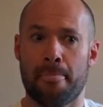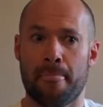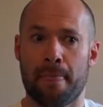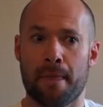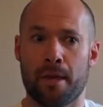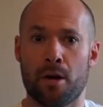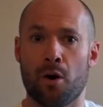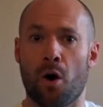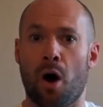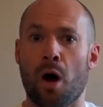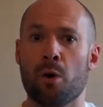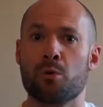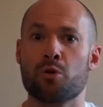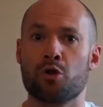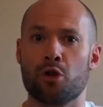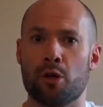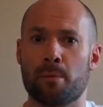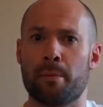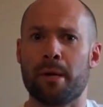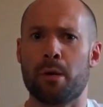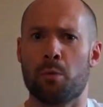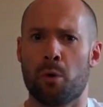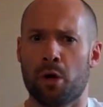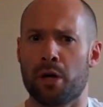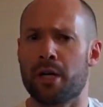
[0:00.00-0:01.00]
I was going to
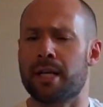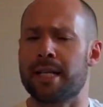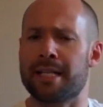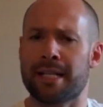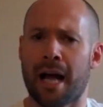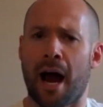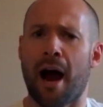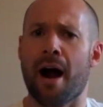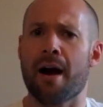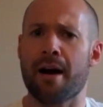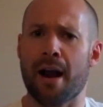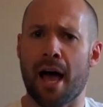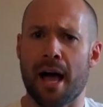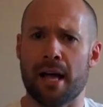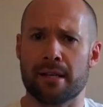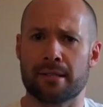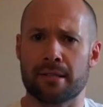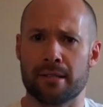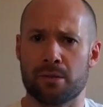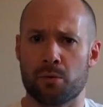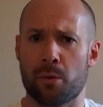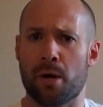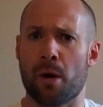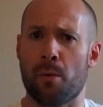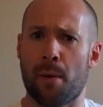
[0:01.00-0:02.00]
be one of these hard
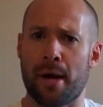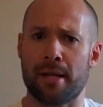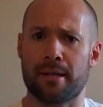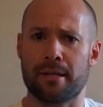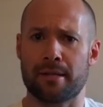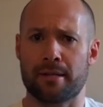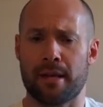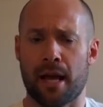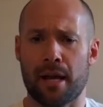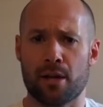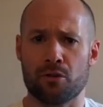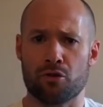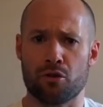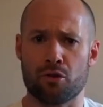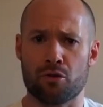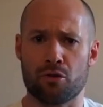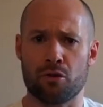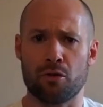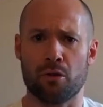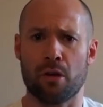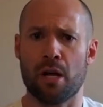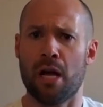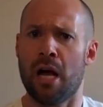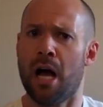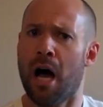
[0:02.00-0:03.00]
asses when I went to secondary
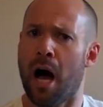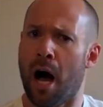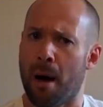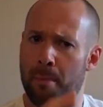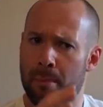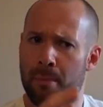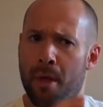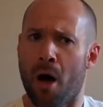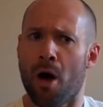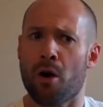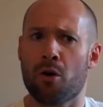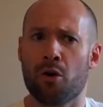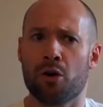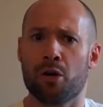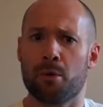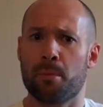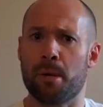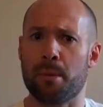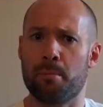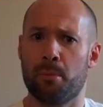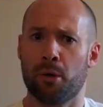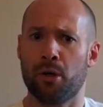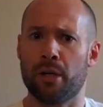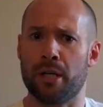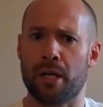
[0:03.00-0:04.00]
school. I'm not going to
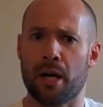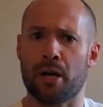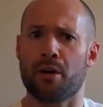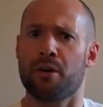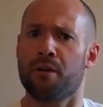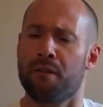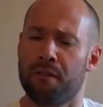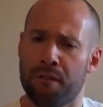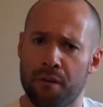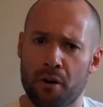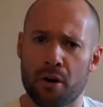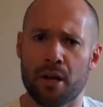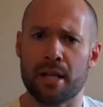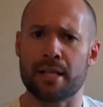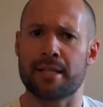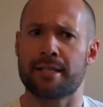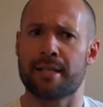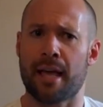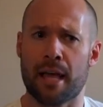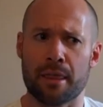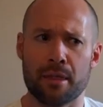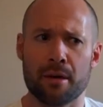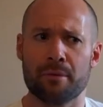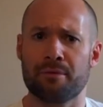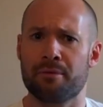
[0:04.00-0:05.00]
be bullied. I'm going to fucking
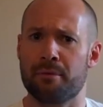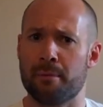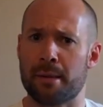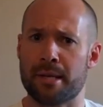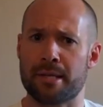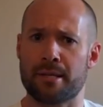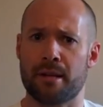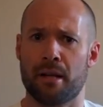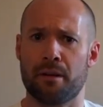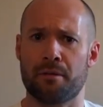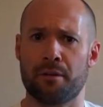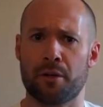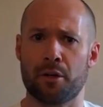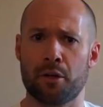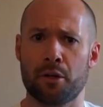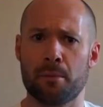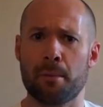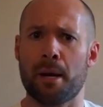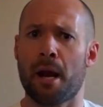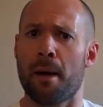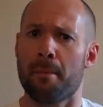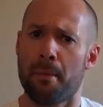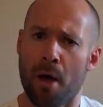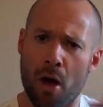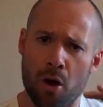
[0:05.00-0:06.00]
stand up for myself. You know what I
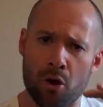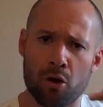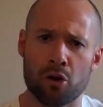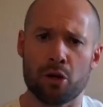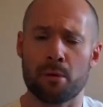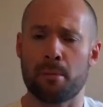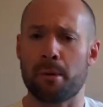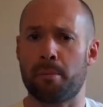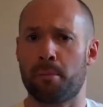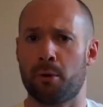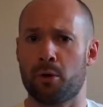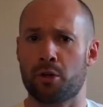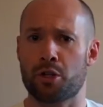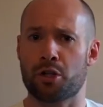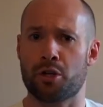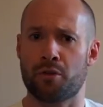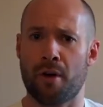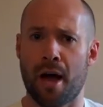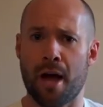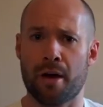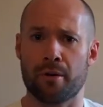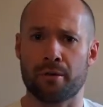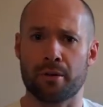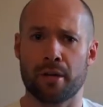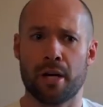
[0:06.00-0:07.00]
mean? I'm not going to be pushed
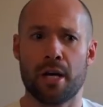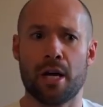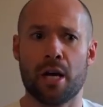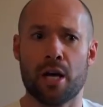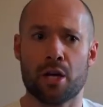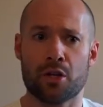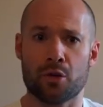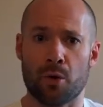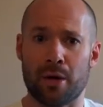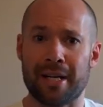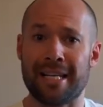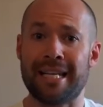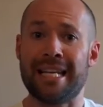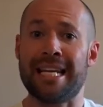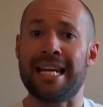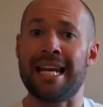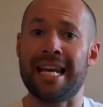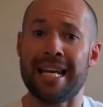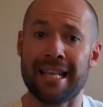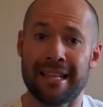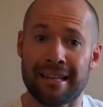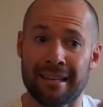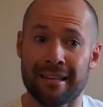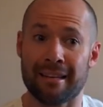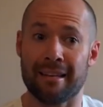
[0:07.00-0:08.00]
around. So I
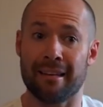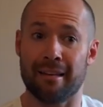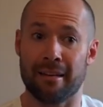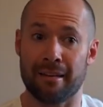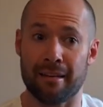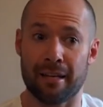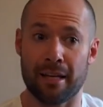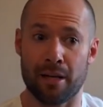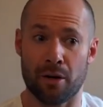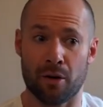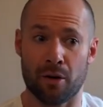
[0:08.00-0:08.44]
need to,